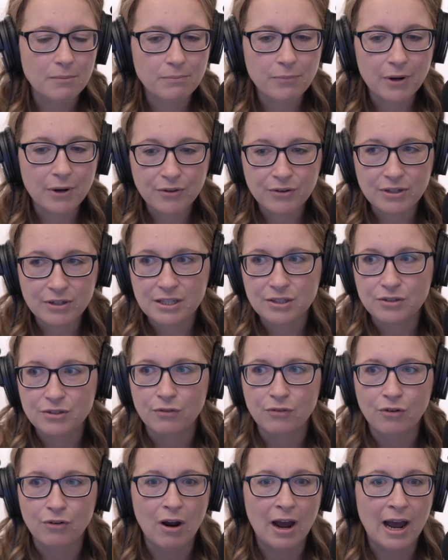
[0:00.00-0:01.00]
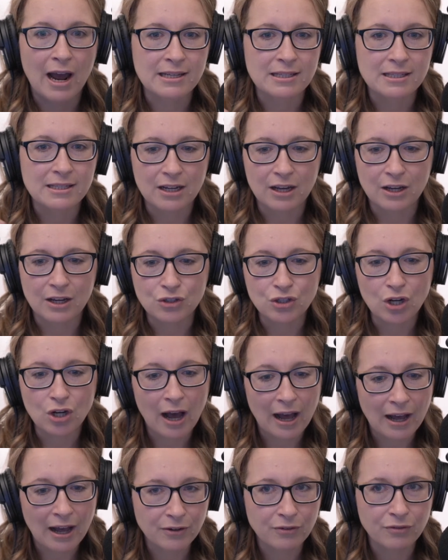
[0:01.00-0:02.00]
brother and sister of Christ, a
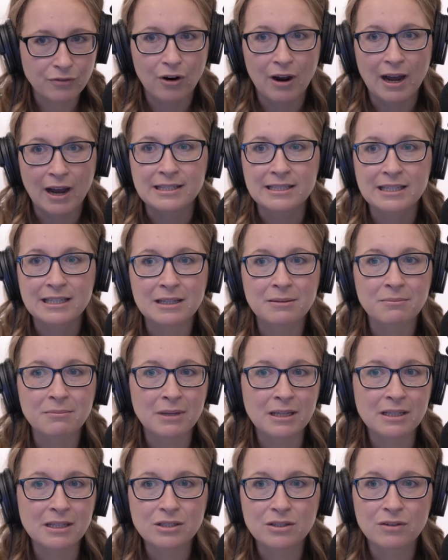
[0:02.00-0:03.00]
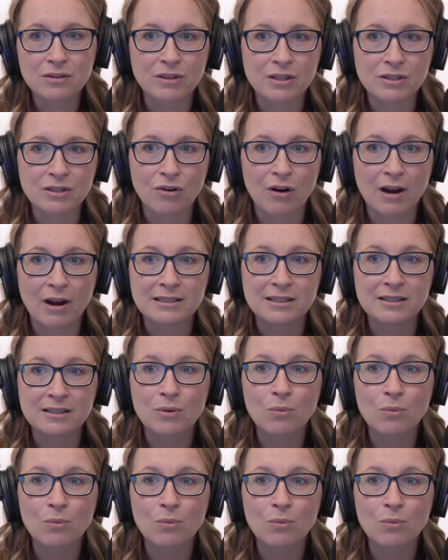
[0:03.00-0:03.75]
child of Christ in the midst of this crisis?